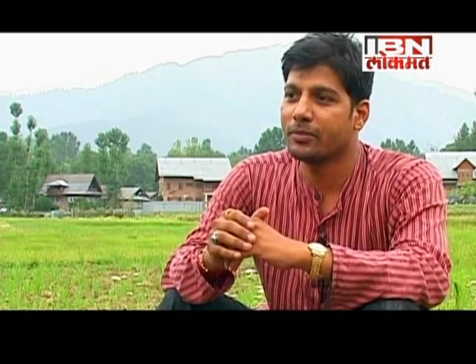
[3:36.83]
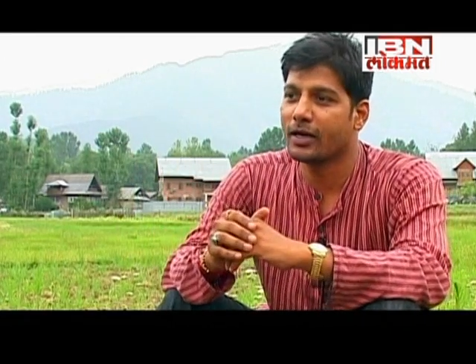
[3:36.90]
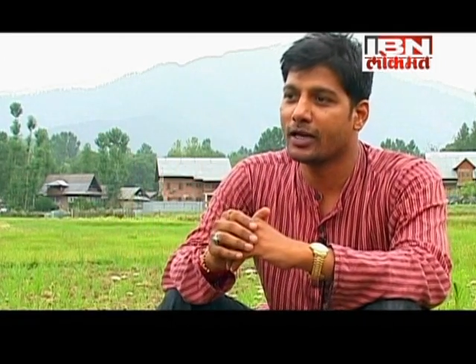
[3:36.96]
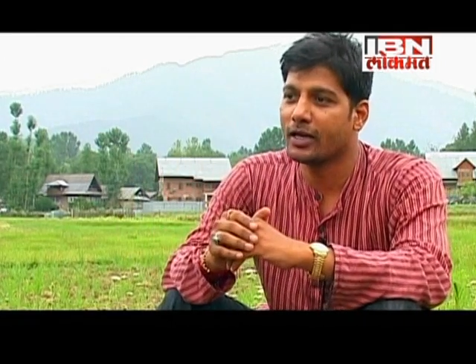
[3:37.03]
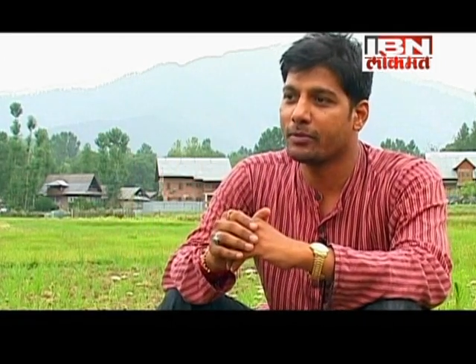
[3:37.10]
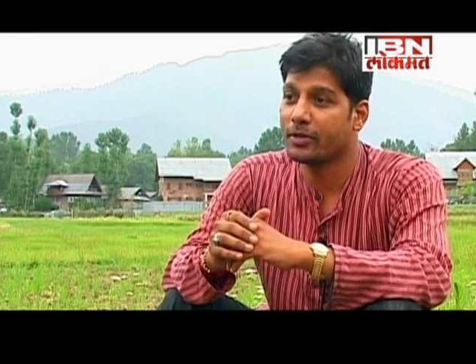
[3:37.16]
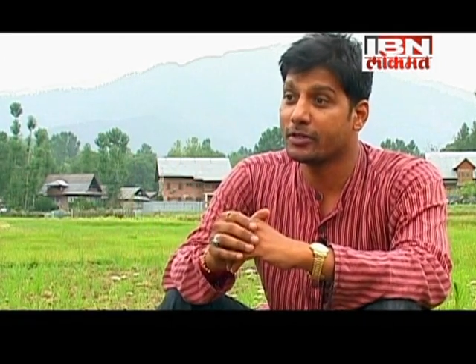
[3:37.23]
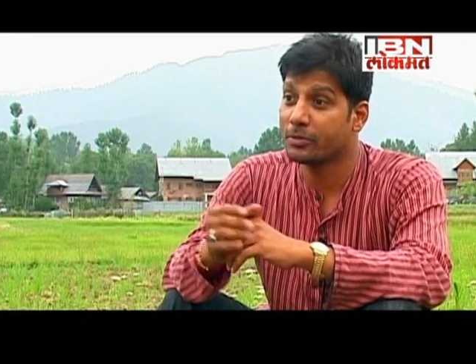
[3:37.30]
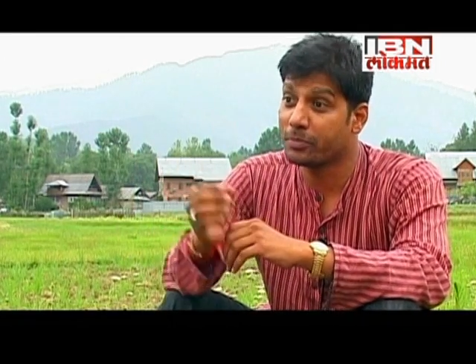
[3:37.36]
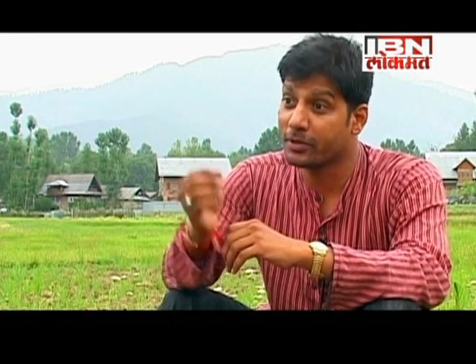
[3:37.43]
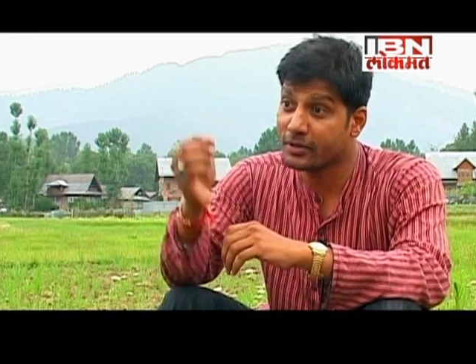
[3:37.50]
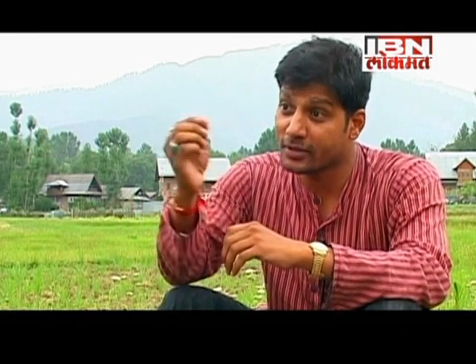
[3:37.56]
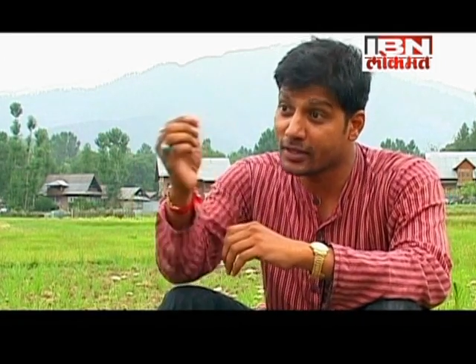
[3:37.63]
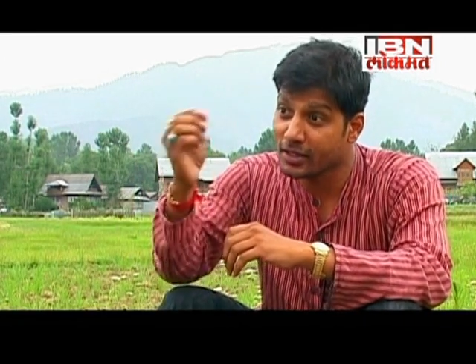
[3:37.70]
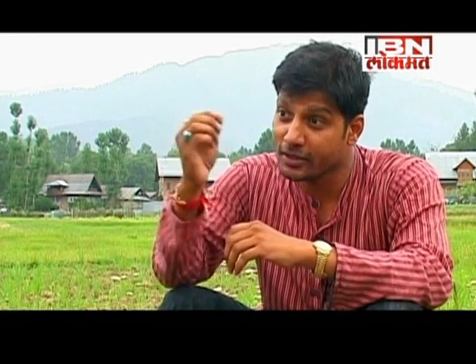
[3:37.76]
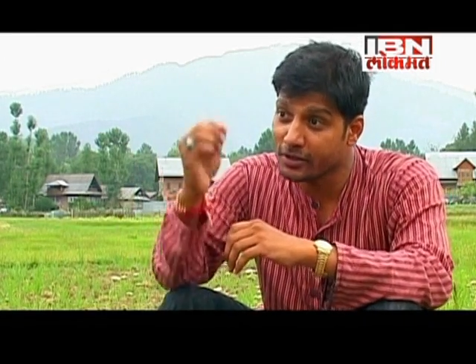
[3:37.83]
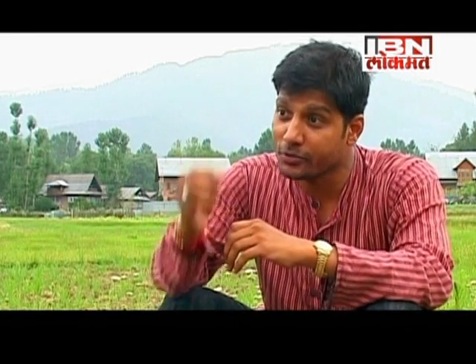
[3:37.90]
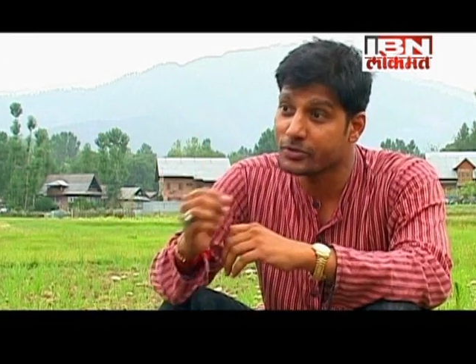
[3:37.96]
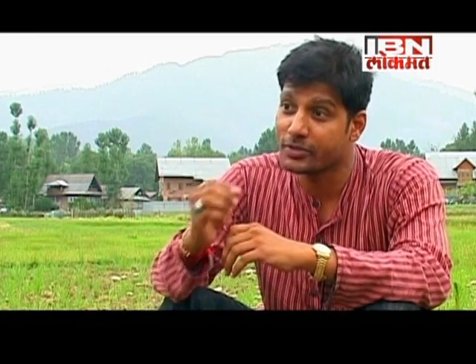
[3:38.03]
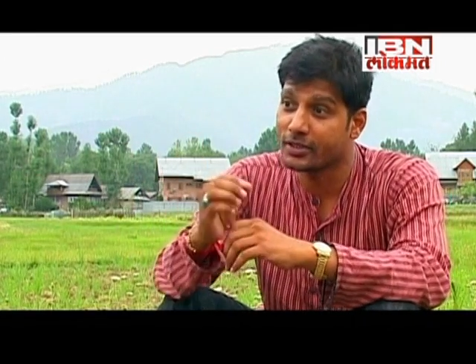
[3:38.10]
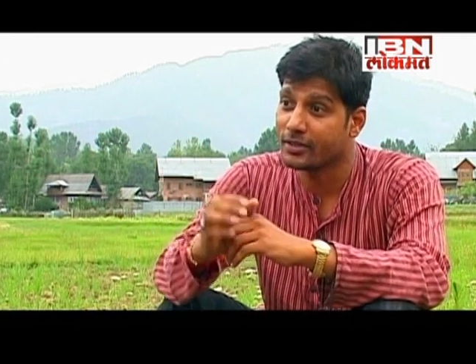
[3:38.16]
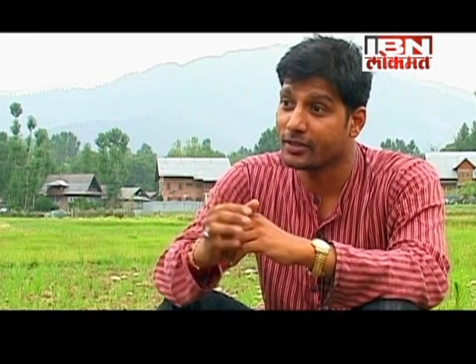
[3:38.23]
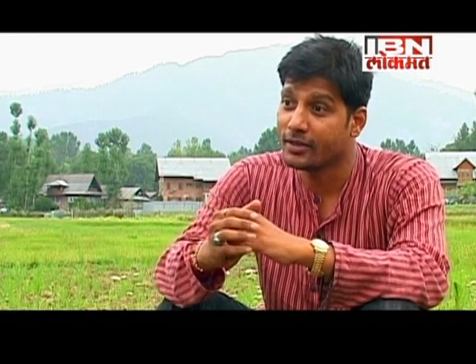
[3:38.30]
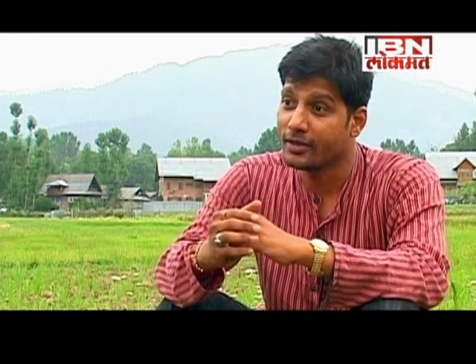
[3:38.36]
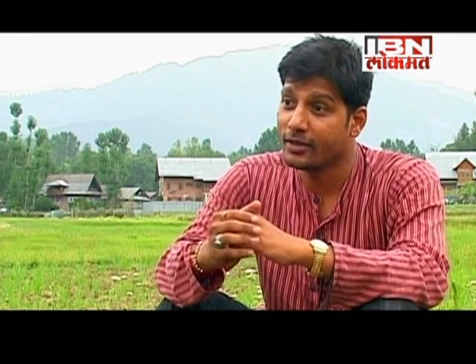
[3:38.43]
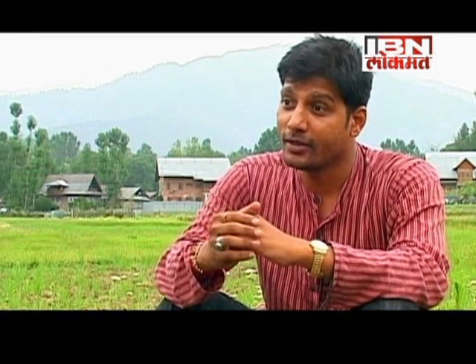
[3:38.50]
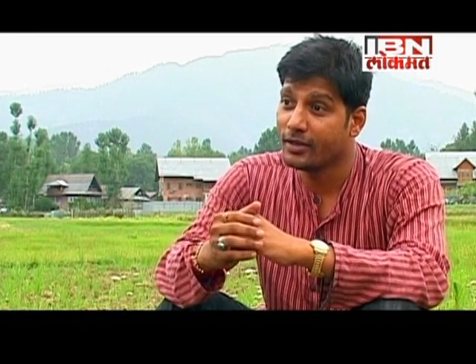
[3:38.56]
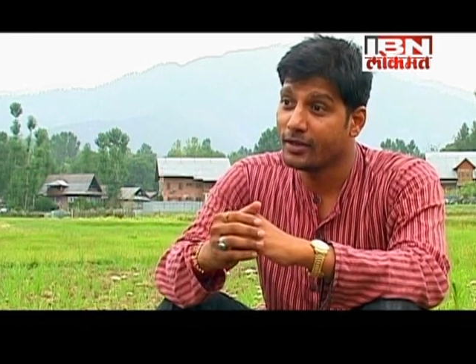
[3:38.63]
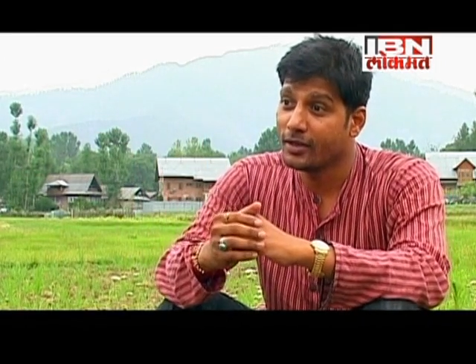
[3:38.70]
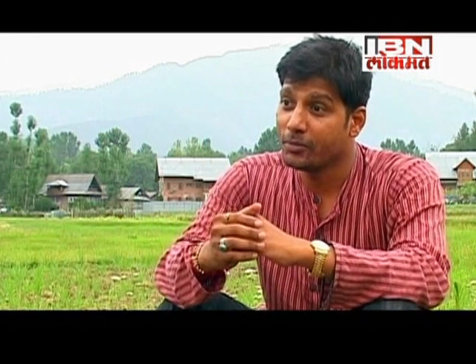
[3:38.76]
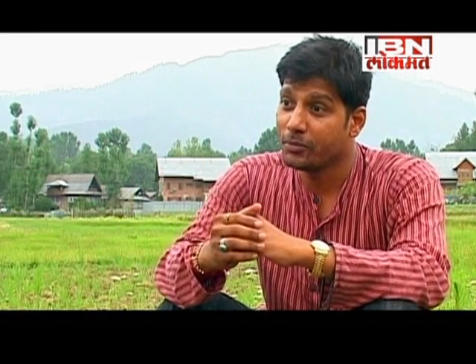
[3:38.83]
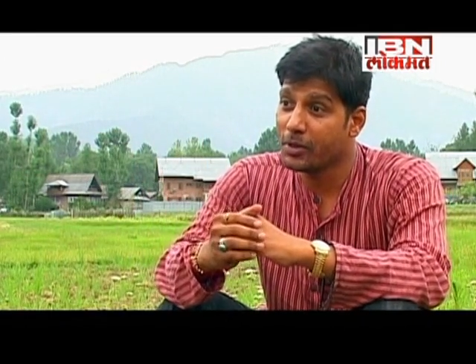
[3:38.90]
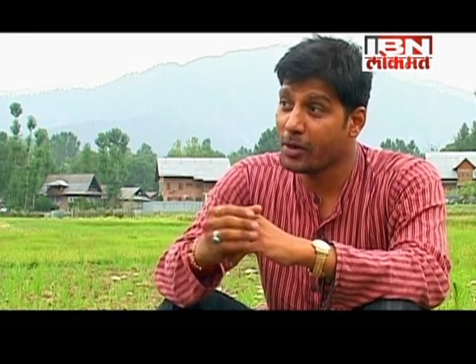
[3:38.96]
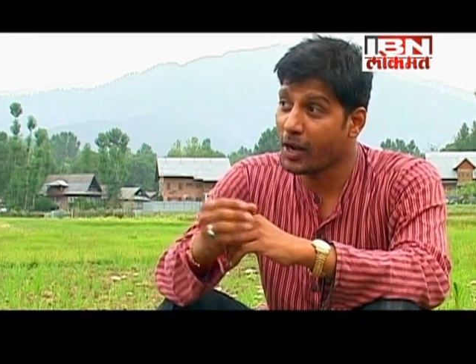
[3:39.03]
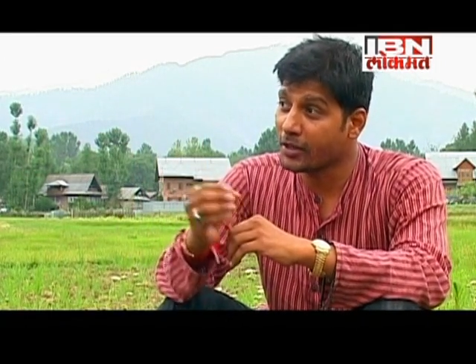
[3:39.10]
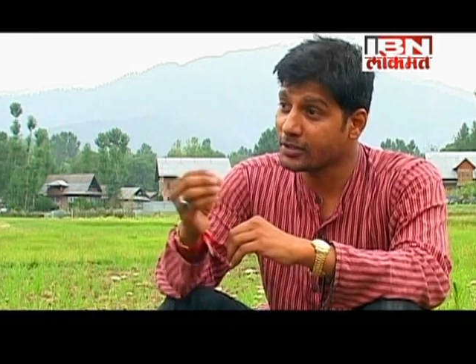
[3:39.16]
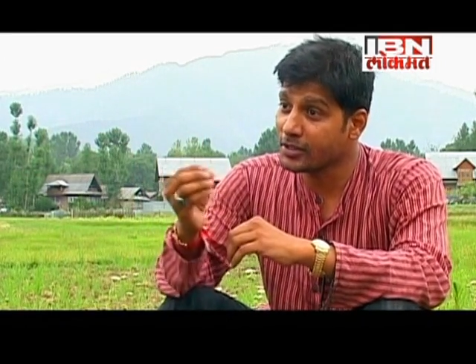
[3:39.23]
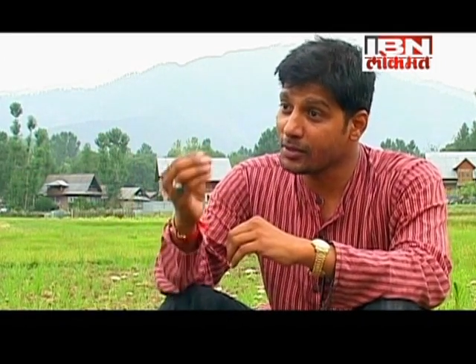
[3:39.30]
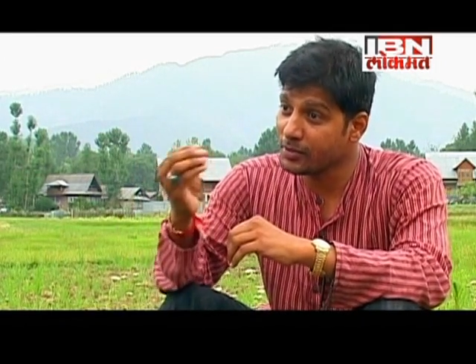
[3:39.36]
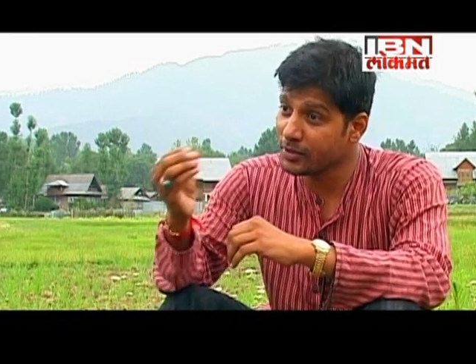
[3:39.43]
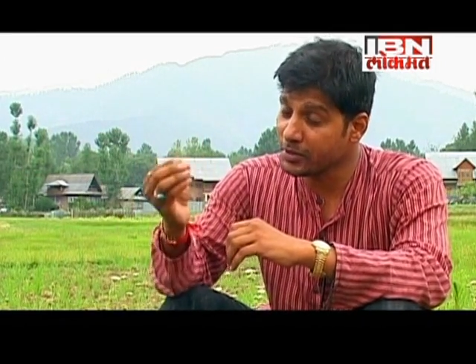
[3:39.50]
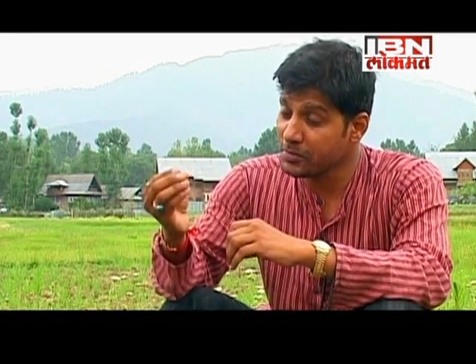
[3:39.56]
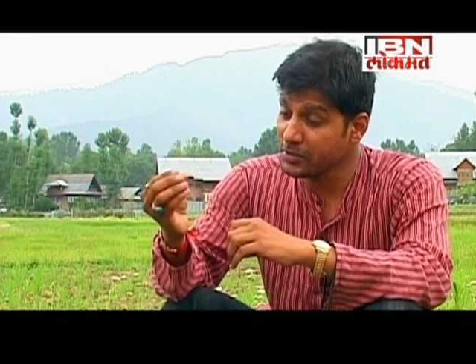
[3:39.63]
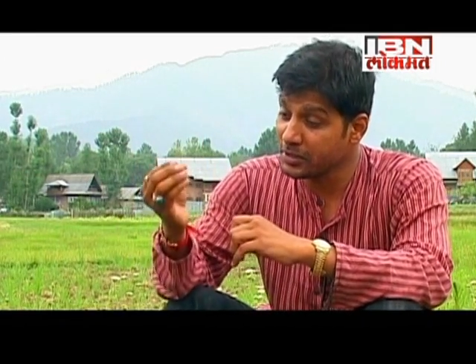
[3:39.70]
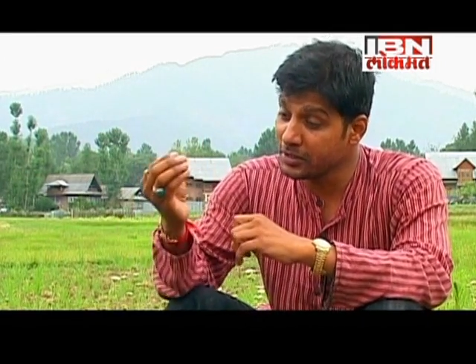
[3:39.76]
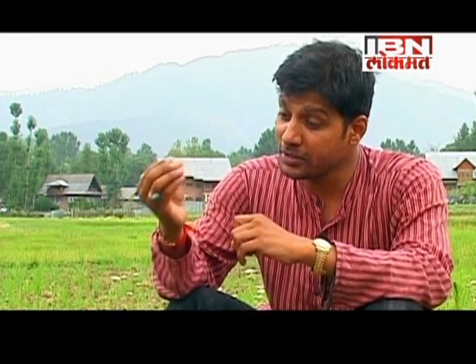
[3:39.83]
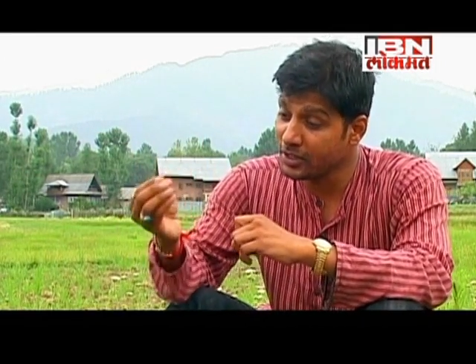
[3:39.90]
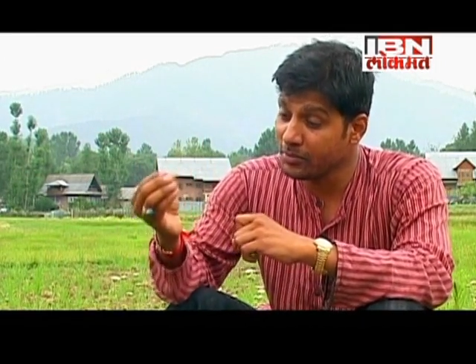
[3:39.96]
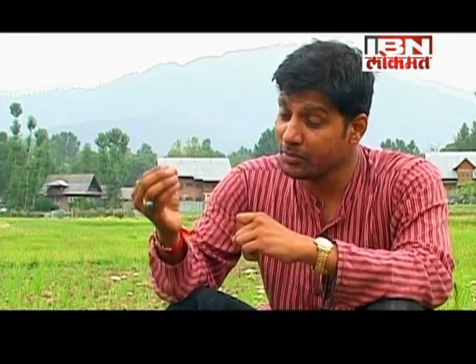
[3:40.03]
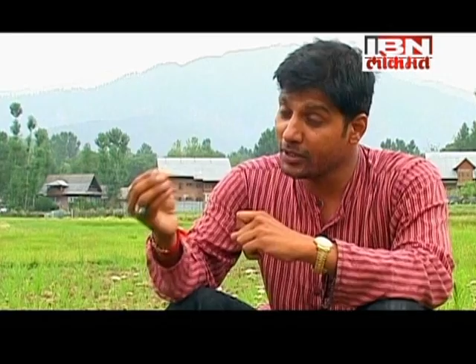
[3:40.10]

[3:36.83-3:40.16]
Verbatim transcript: throughout all the four or five months we might spend here,